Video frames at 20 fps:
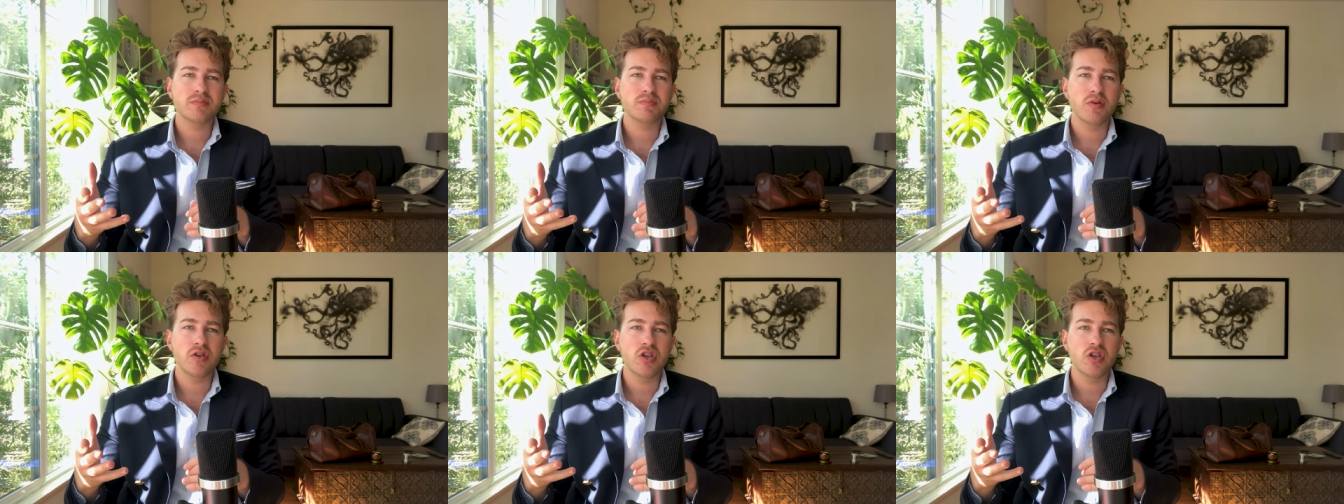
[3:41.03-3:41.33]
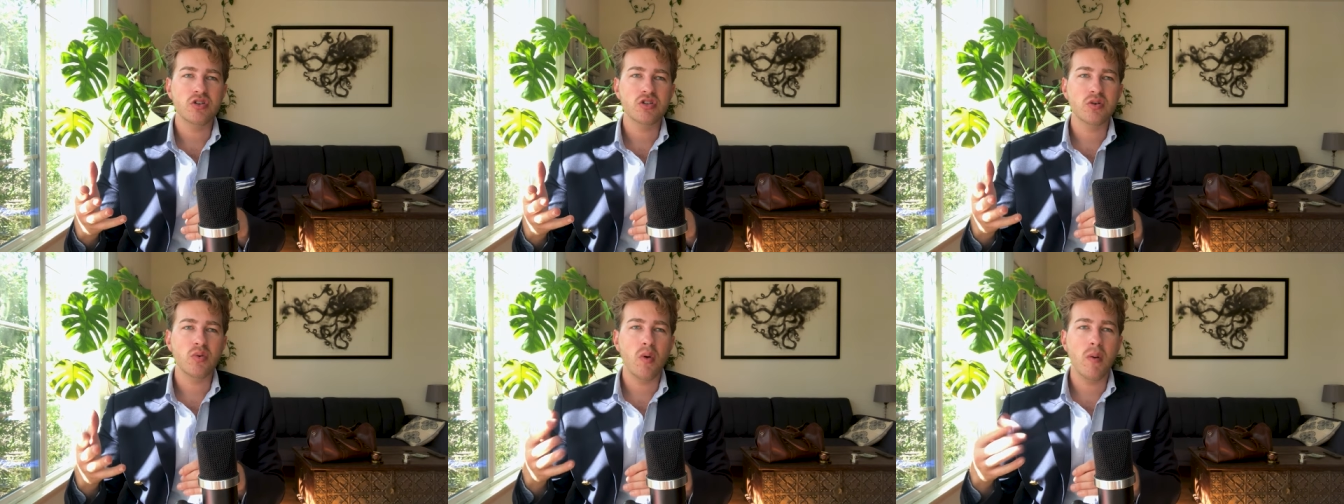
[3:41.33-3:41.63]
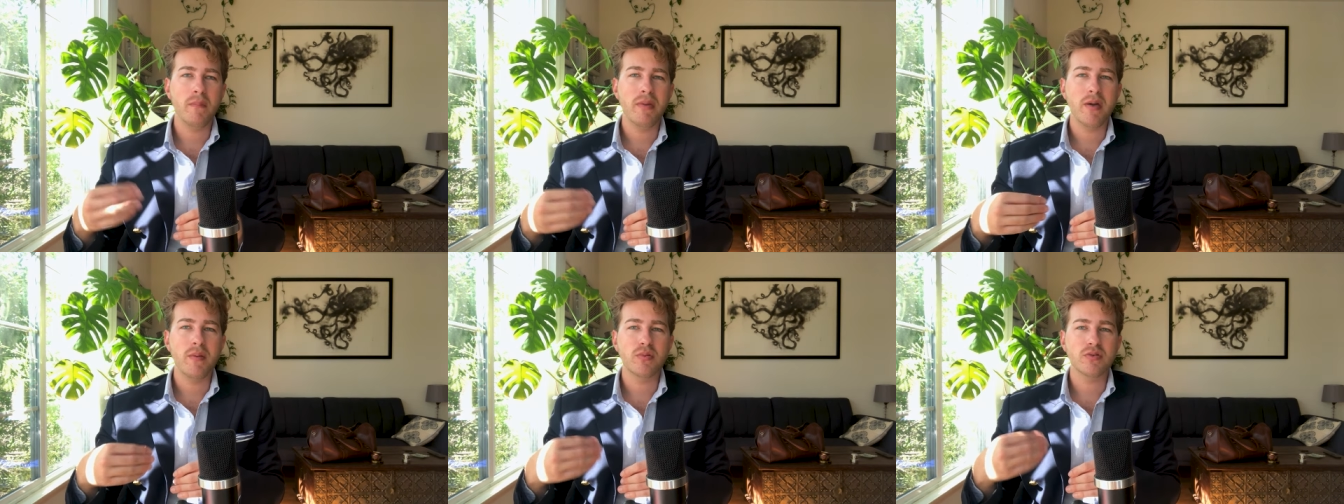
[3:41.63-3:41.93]
but you don't
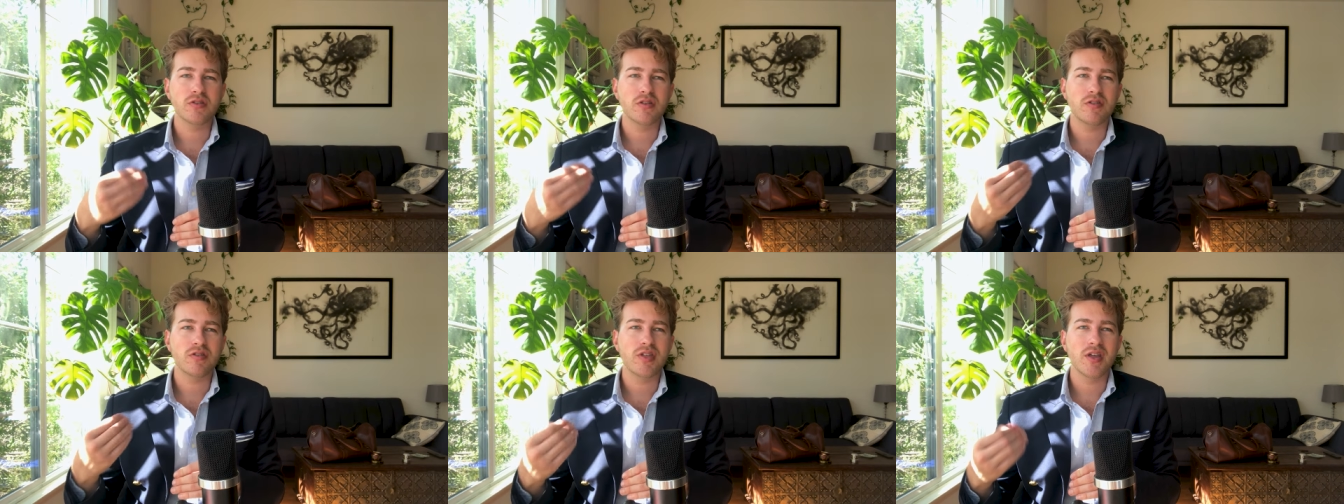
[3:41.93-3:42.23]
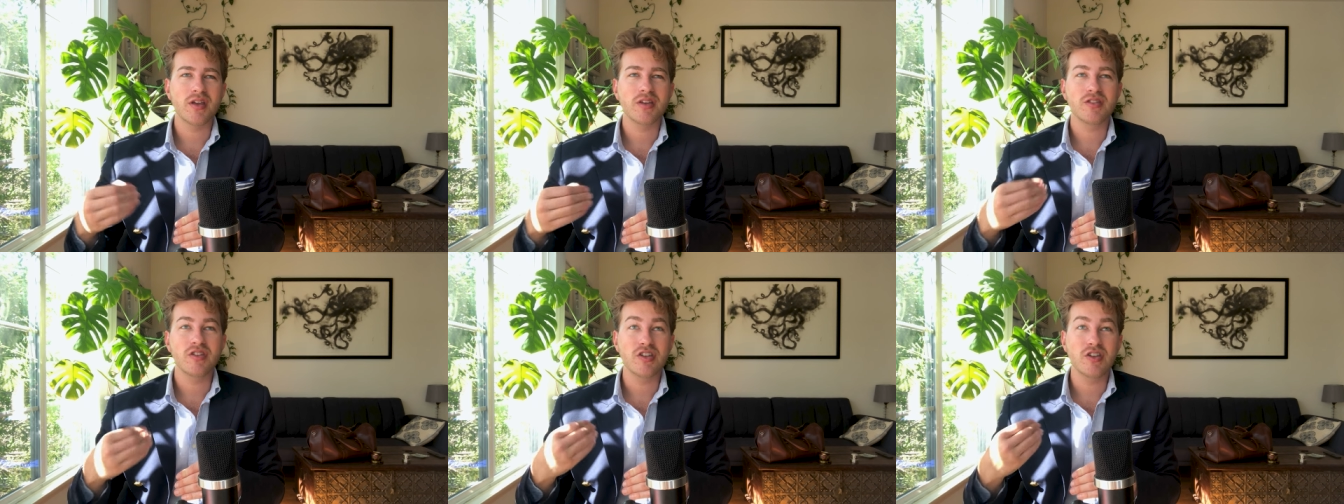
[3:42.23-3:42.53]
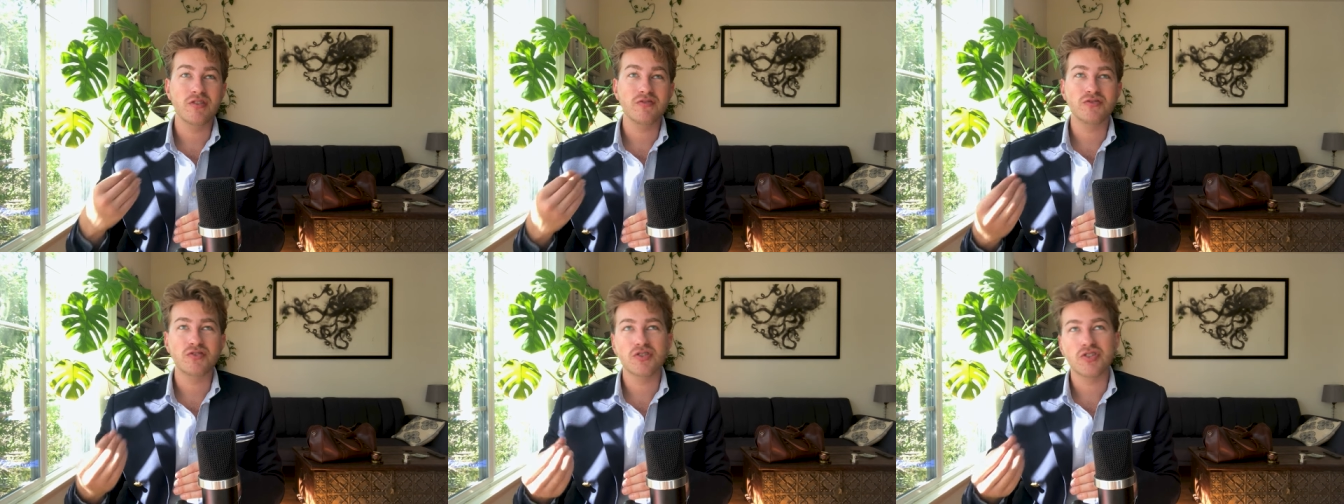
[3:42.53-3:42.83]
want people to think that
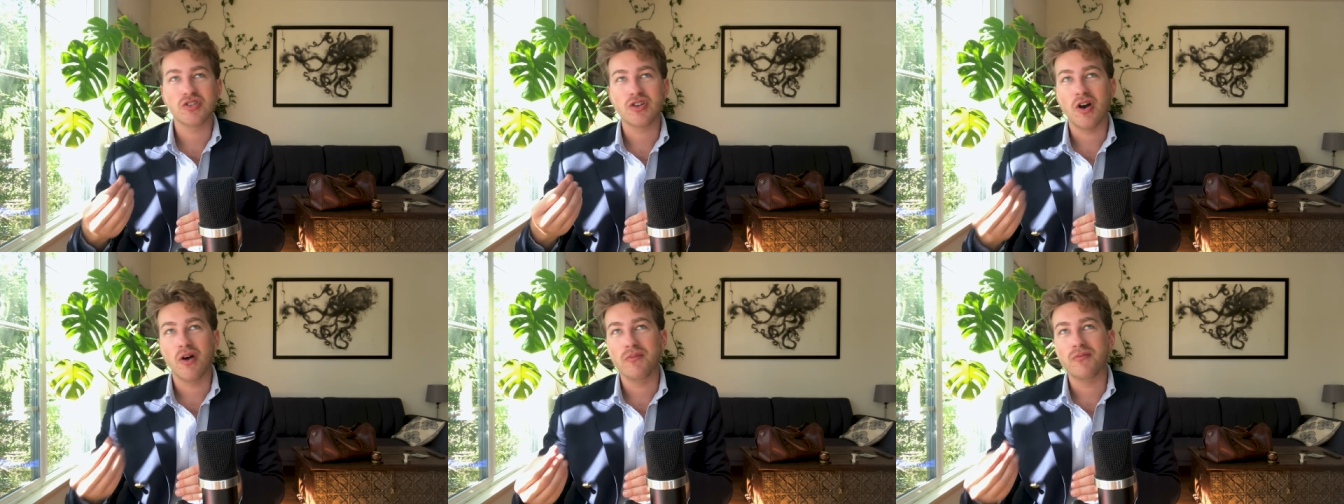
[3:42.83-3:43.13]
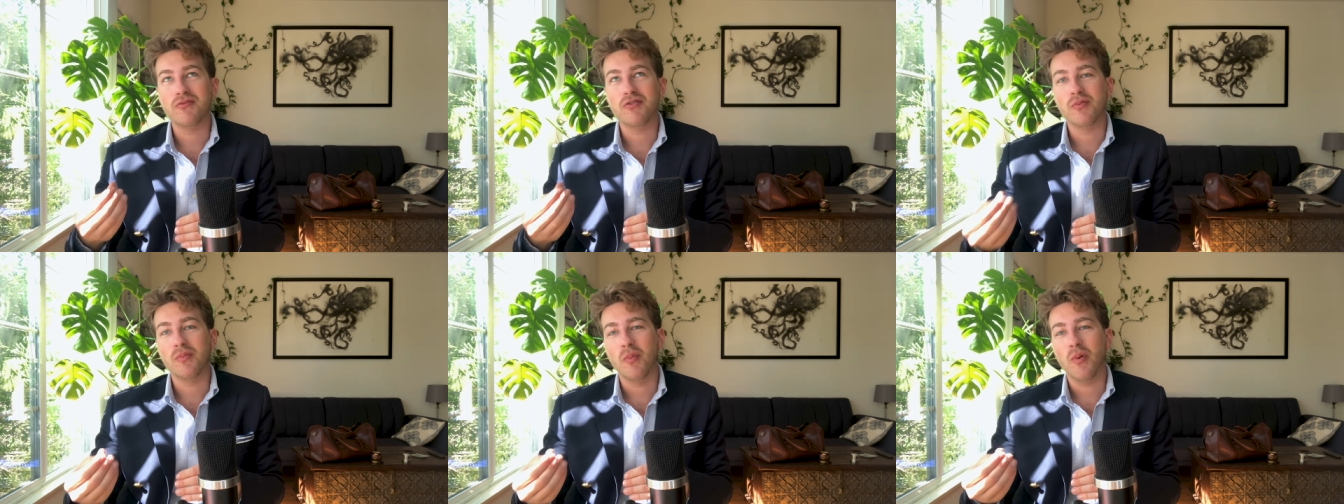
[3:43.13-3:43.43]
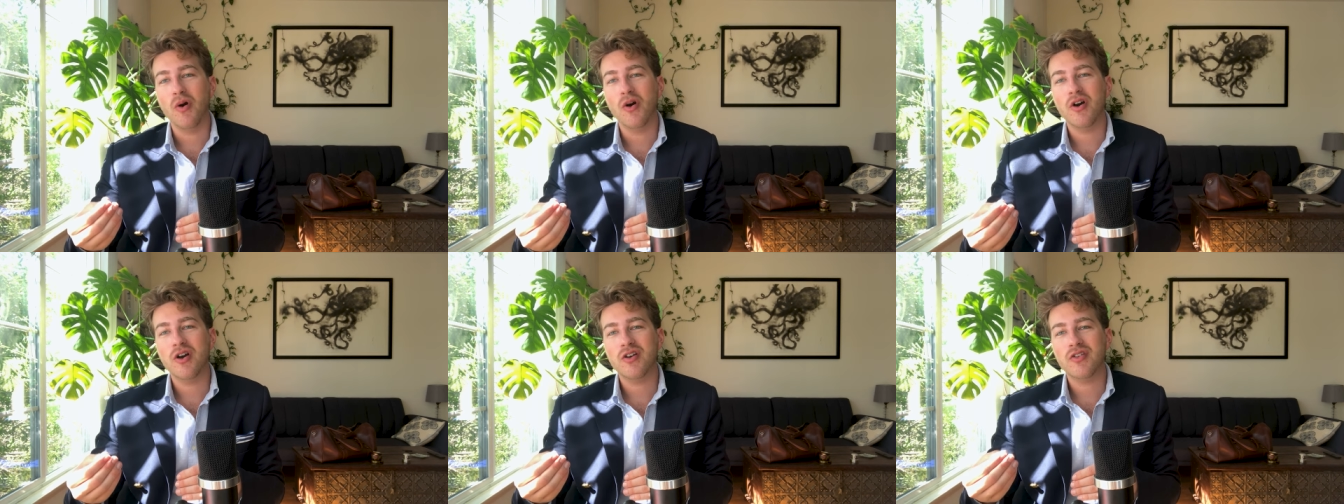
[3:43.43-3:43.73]
you've just come from
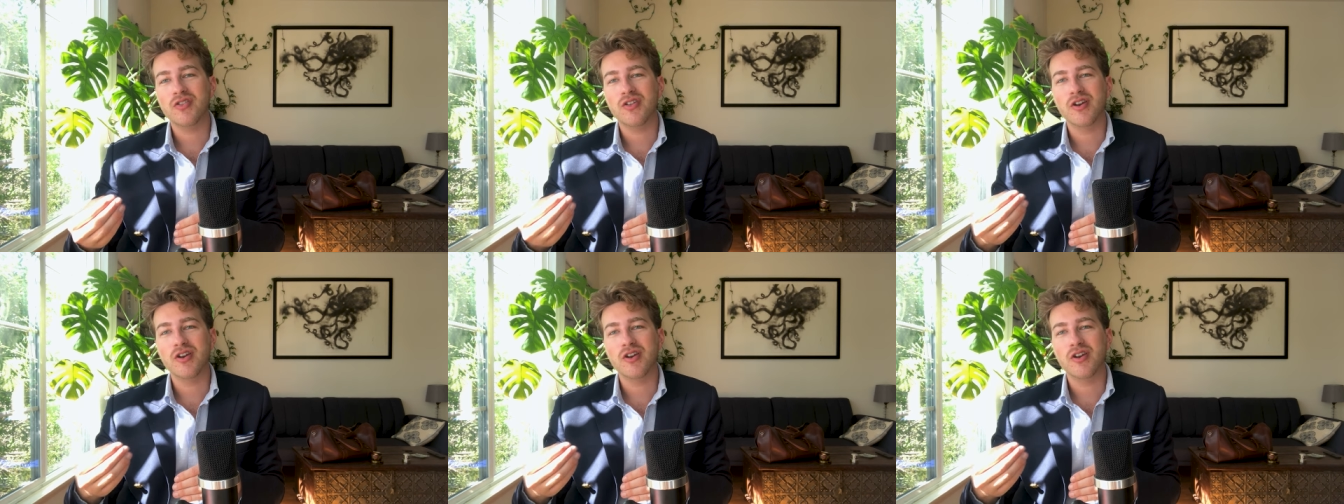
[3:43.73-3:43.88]
work,